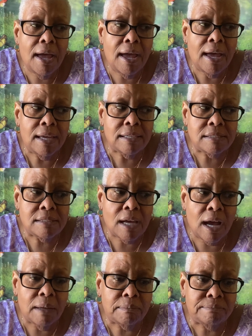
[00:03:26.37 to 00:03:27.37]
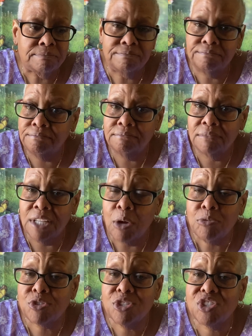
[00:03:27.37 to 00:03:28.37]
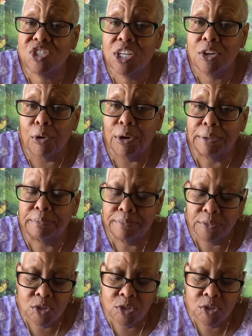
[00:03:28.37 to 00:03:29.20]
And that was just shit on.